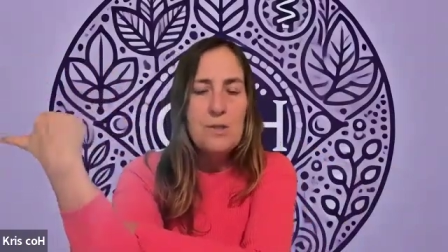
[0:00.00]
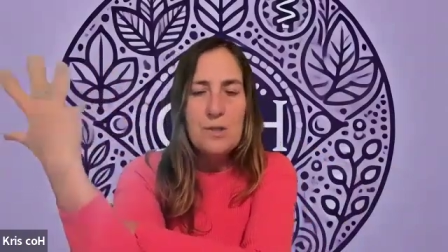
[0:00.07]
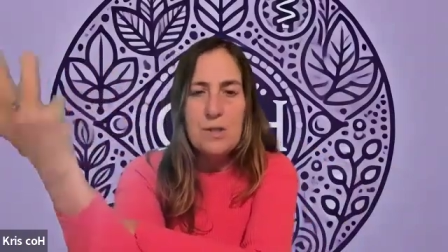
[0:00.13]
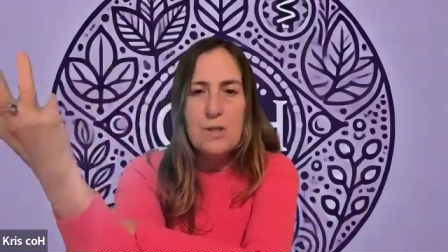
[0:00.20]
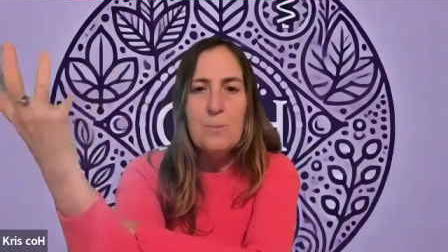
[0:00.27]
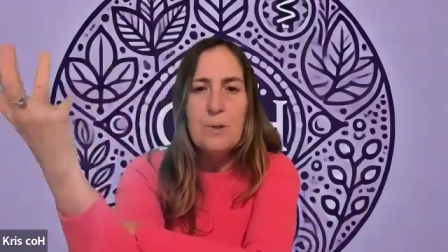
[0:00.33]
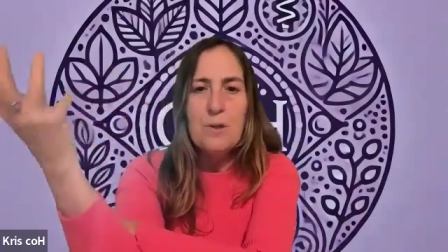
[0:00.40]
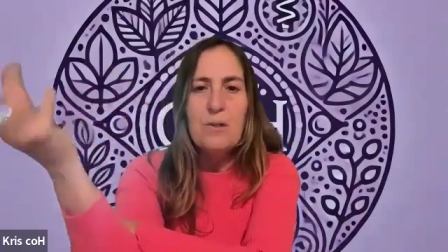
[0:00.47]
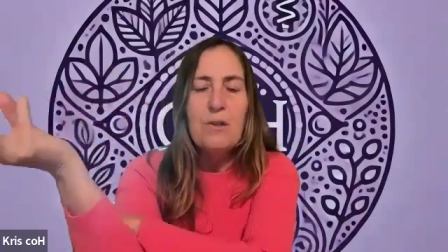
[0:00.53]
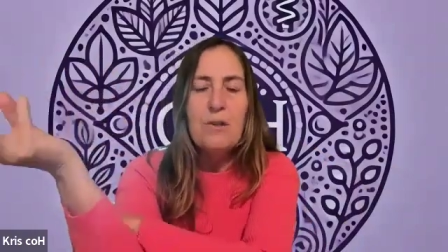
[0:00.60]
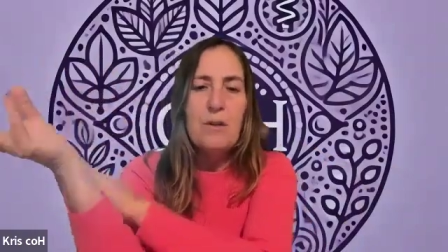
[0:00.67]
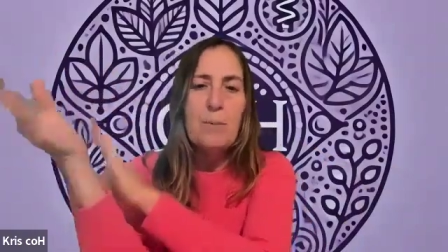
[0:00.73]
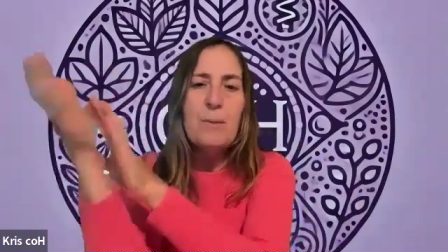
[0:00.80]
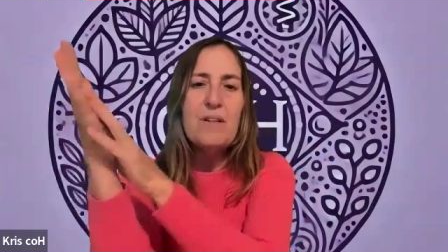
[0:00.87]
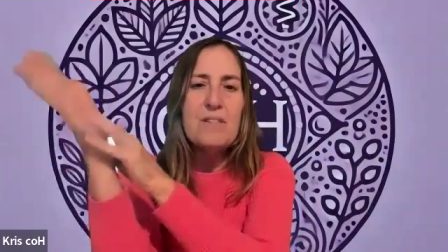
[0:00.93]
just put a
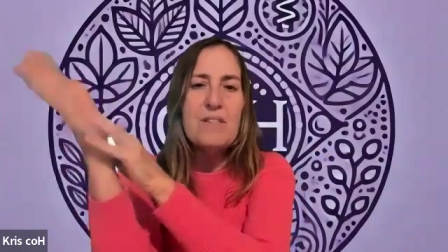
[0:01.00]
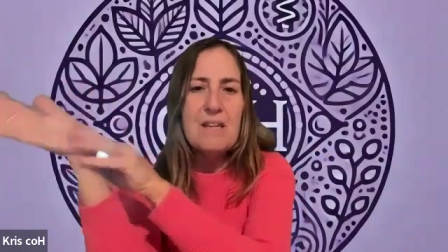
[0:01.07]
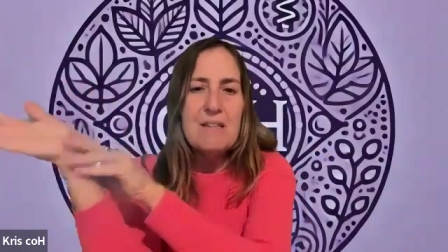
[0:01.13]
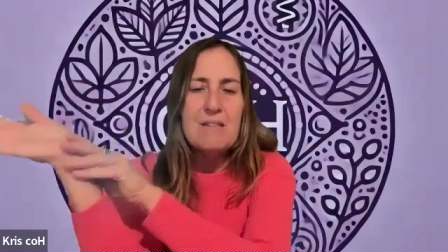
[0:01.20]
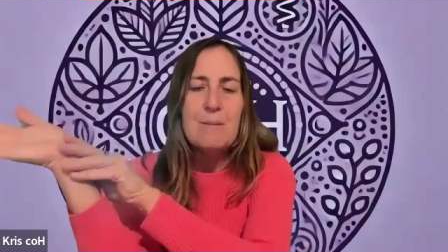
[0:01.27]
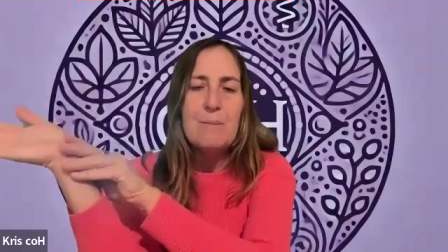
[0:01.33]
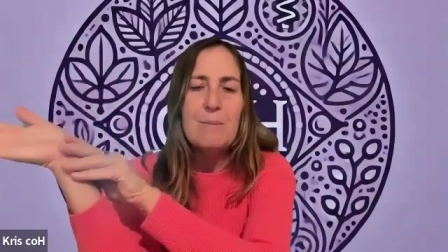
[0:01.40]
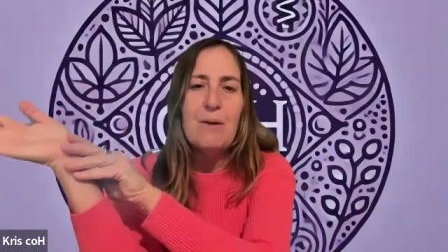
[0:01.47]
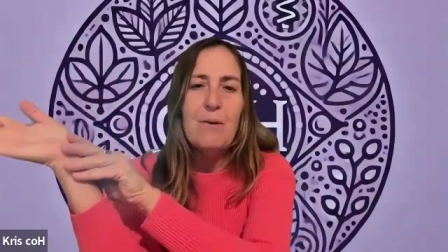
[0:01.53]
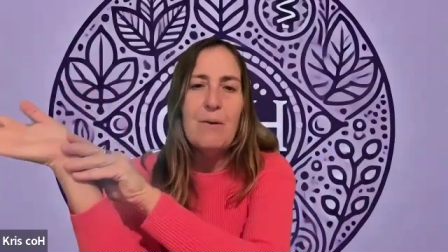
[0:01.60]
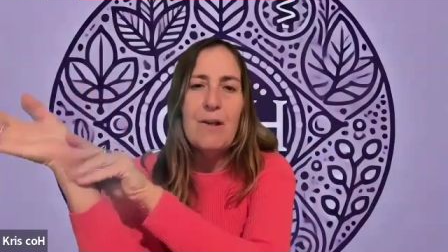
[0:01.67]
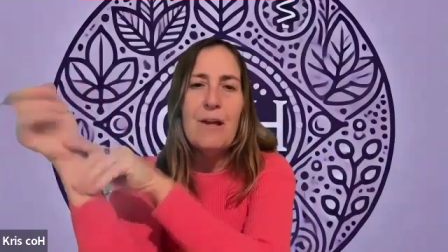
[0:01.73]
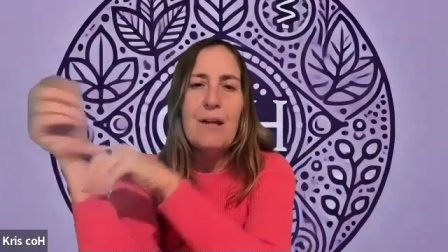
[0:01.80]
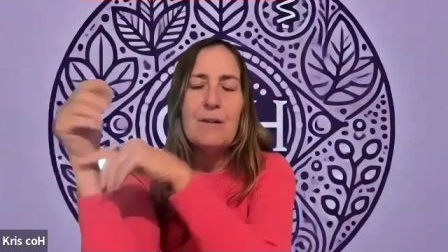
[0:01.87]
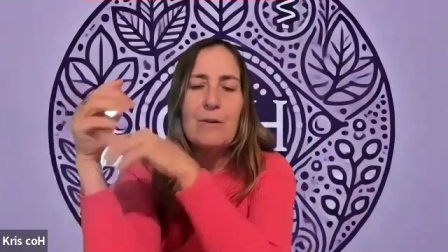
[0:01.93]
little bit of sesame
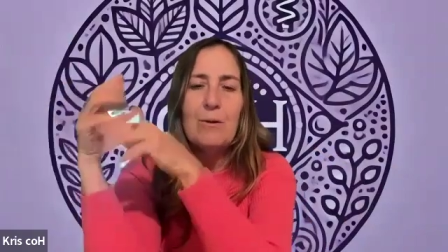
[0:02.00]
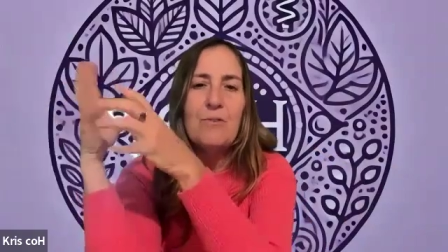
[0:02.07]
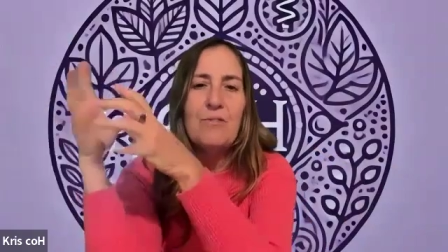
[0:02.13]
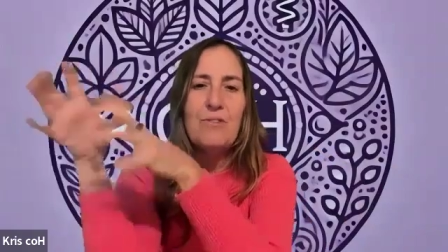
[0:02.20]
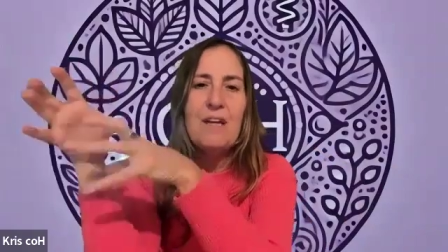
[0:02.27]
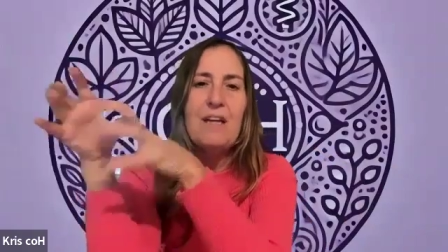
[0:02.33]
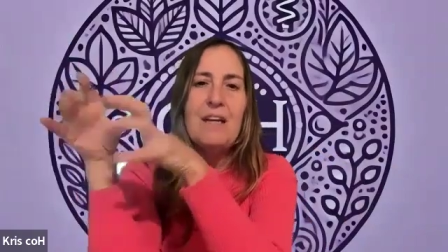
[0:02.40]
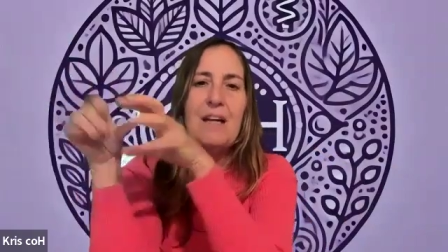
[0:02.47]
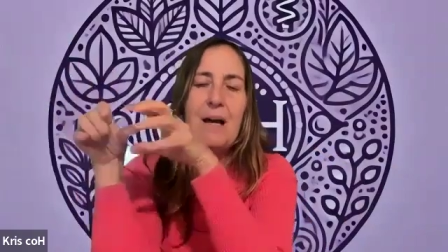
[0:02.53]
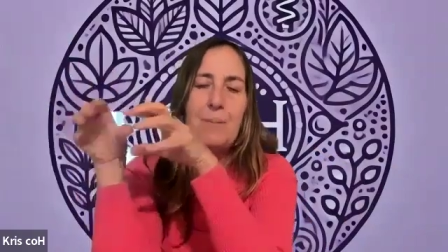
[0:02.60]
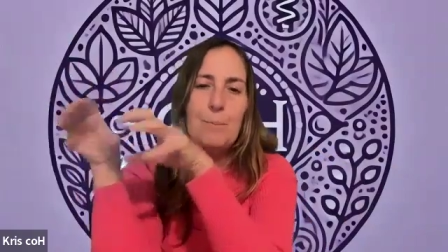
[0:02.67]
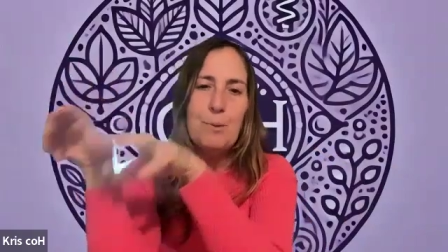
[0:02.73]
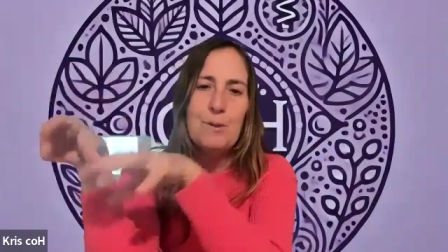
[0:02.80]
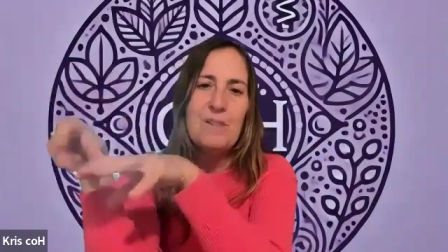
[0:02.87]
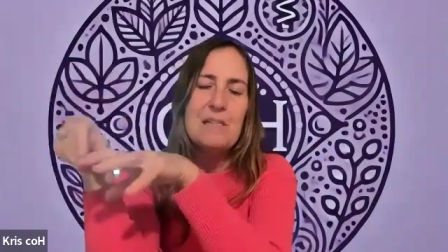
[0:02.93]
oil on your feet
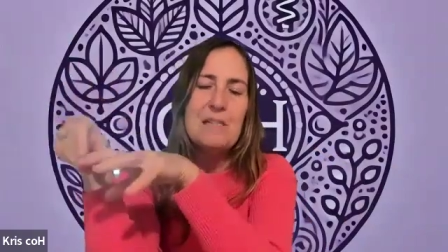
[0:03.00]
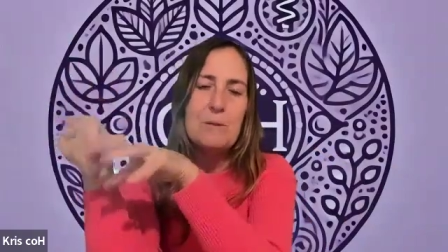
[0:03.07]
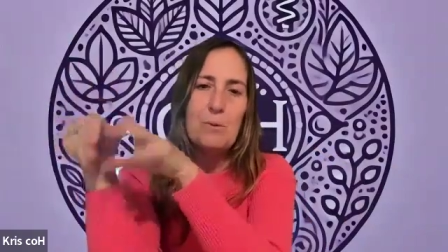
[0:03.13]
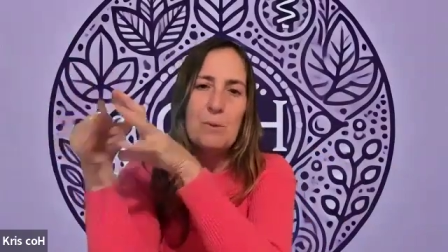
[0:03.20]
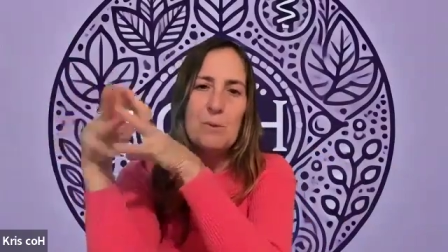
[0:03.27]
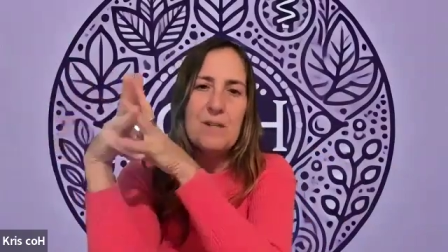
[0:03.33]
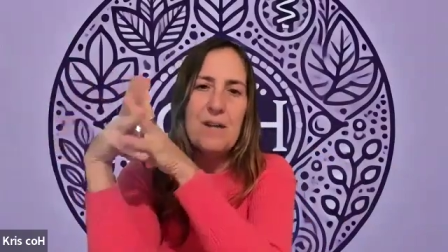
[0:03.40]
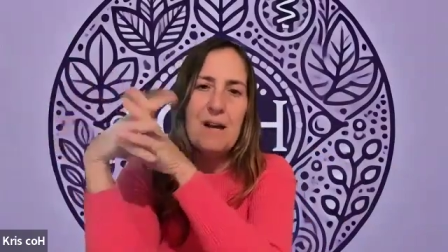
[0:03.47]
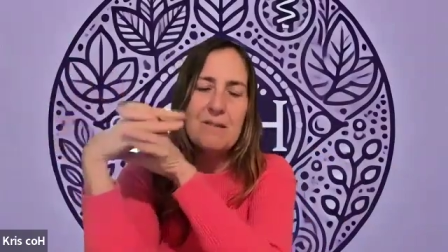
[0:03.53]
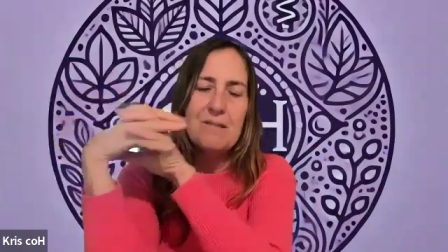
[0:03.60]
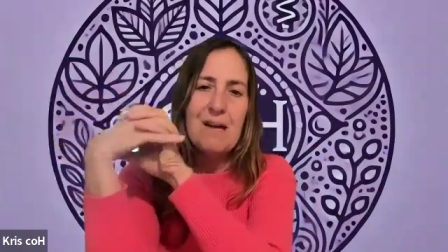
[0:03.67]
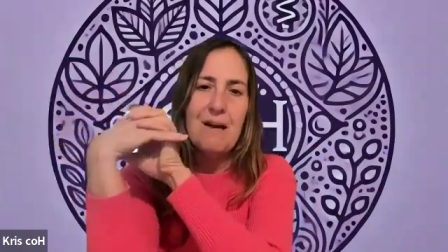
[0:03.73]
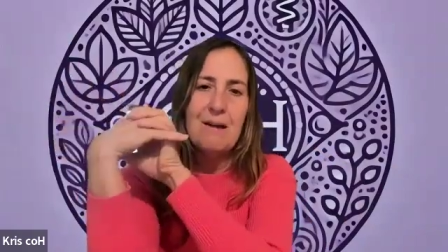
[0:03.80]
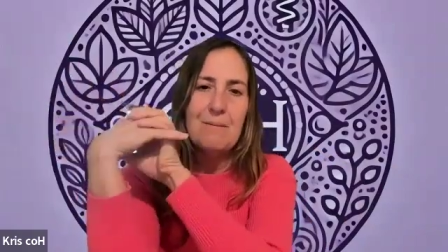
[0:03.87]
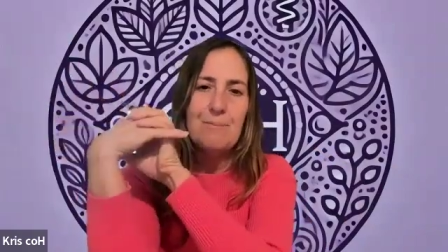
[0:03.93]
and put these old
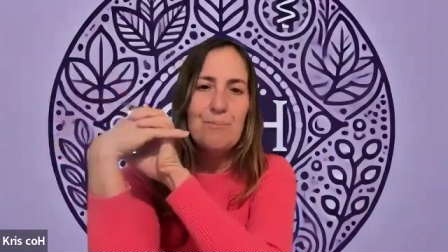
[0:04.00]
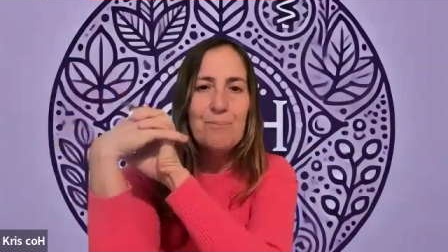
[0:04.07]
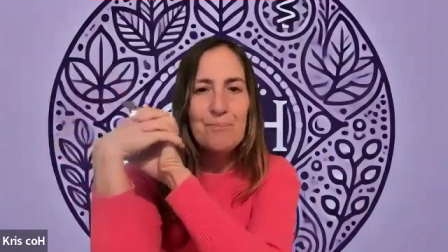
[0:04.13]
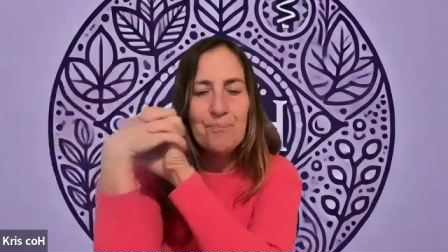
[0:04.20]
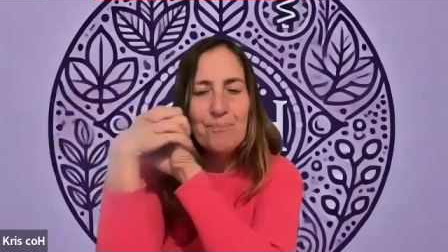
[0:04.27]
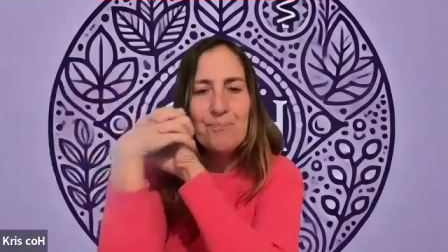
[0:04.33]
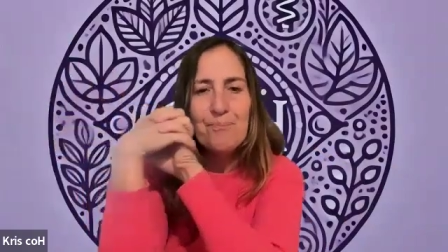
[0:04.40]
socks on.